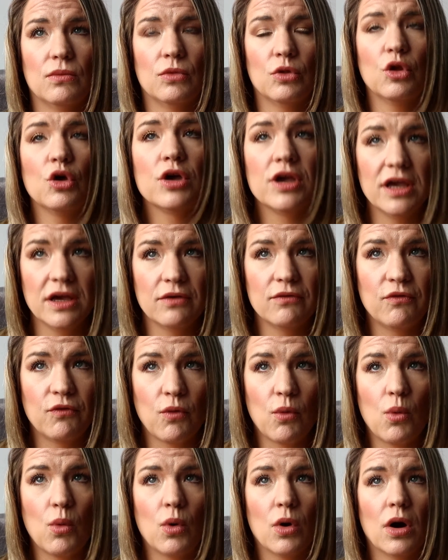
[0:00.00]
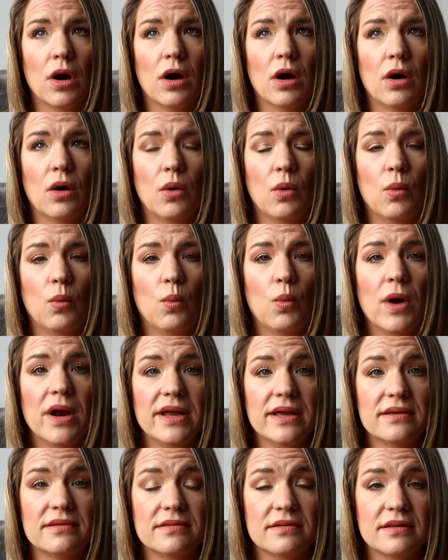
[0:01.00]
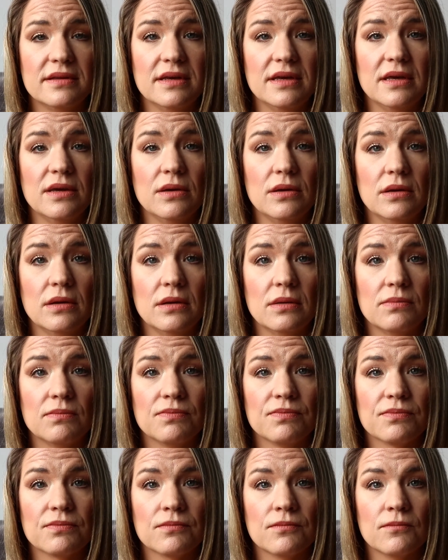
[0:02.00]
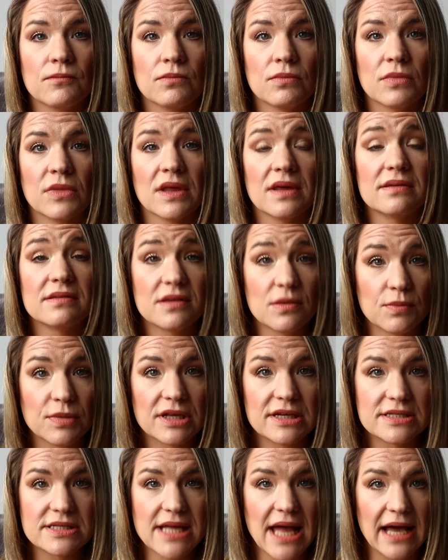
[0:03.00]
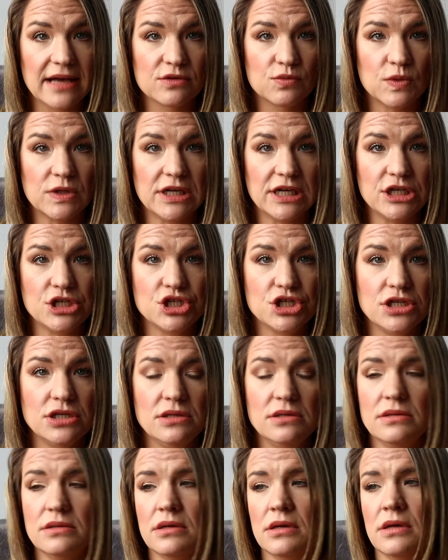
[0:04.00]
looking for what is the simplest explanation